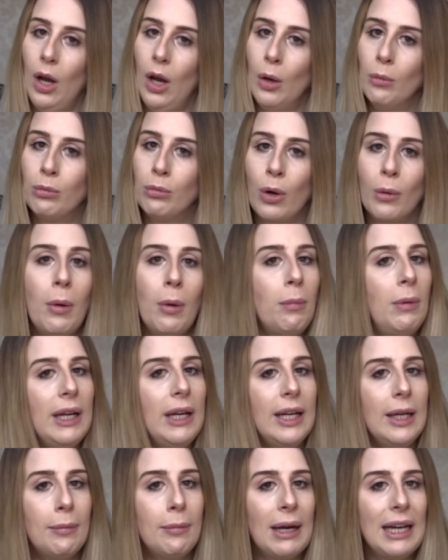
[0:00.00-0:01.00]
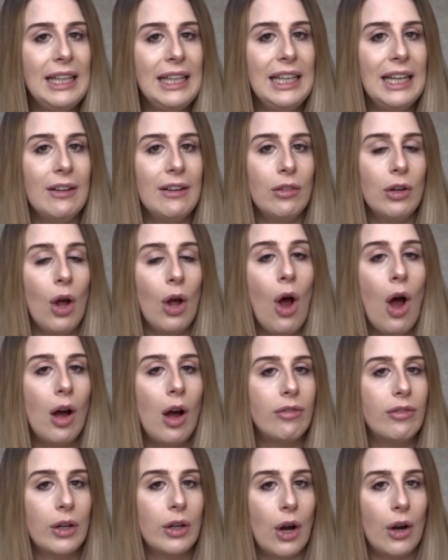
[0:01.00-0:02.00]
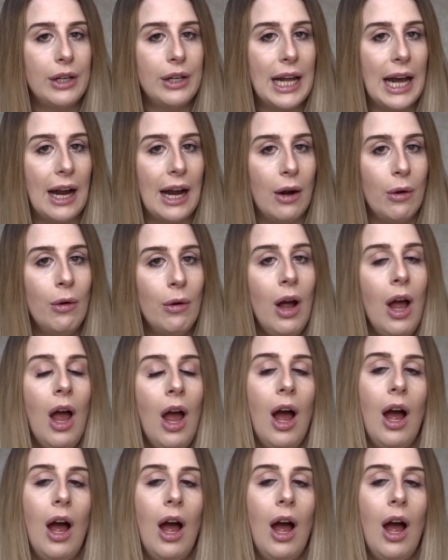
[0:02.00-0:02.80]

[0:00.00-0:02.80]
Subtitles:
probably about a year and a half ago now,